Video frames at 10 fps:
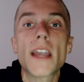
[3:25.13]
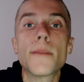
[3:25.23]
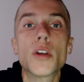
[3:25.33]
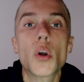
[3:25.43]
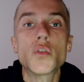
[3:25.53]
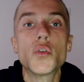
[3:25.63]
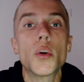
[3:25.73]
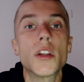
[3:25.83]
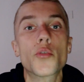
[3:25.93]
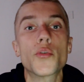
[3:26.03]
And because
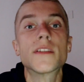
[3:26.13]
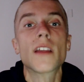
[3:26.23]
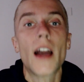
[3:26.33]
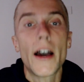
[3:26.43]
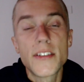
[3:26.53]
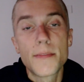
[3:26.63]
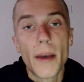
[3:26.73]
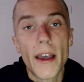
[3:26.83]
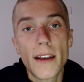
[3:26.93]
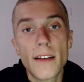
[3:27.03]
you increase the
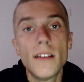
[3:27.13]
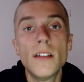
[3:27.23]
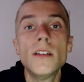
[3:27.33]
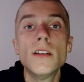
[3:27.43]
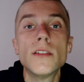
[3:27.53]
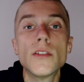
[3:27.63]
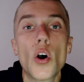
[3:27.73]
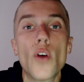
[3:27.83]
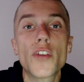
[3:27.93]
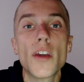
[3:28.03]
lifespan
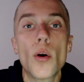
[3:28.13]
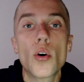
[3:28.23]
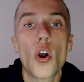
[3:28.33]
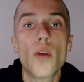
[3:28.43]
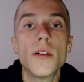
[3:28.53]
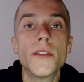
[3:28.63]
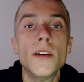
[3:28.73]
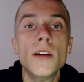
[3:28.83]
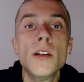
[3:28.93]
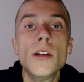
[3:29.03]
of hemoglobin,
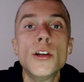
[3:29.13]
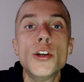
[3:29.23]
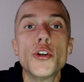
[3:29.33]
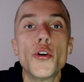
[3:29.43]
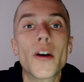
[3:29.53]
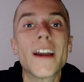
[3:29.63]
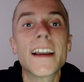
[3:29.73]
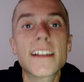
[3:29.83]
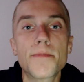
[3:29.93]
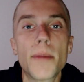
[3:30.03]
you
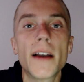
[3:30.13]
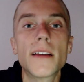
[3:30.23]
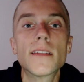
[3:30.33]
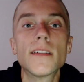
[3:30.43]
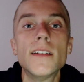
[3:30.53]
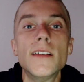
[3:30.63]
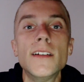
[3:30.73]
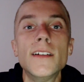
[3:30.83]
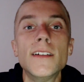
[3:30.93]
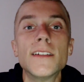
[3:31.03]
can expect
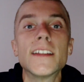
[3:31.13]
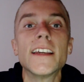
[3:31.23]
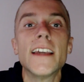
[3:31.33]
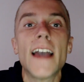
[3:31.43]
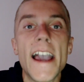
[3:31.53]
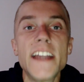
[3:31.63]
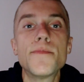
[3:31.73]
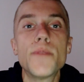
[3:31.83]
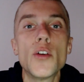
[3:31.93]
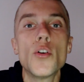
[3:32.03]
the
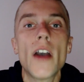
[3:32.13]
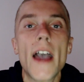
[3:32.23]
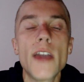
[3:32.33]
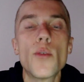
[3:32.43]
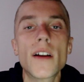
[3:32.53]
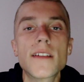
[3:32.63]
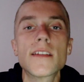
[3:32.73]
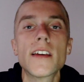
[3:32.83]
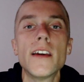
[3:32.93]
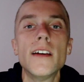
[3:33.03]

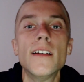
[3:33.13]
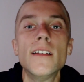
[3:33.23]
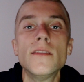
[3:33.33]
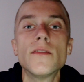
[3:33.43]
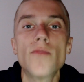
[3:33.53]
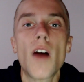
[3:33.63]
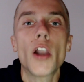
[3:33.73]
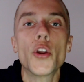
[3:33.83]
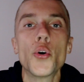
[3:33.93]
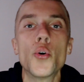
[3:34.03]
HbA1c
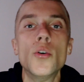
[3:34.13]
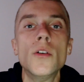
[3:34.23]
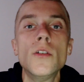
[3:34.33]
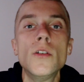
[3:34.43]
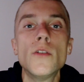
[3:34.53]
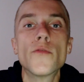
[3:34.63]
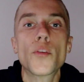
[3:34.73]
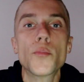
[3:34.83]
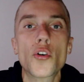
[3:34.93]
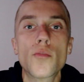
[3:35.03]
value
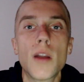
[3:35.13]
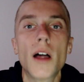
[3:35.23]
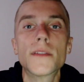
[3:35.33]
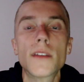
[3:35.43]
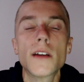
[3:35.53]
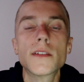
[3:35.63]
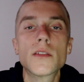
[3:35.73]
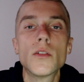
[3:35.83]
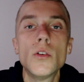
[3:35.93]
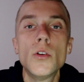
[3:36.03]
from your blood
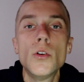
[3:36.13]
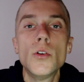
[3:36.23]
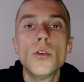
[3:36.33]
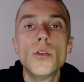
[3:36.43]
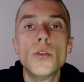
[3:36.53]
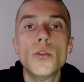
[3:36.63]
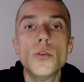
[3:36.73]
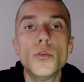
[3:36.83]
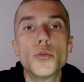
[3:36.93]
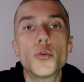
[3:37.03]
test
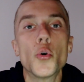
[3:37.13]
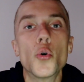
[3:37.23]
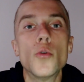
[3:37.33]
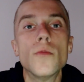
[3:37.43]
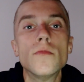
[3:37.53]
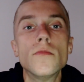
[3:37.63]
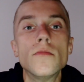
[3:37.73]
to,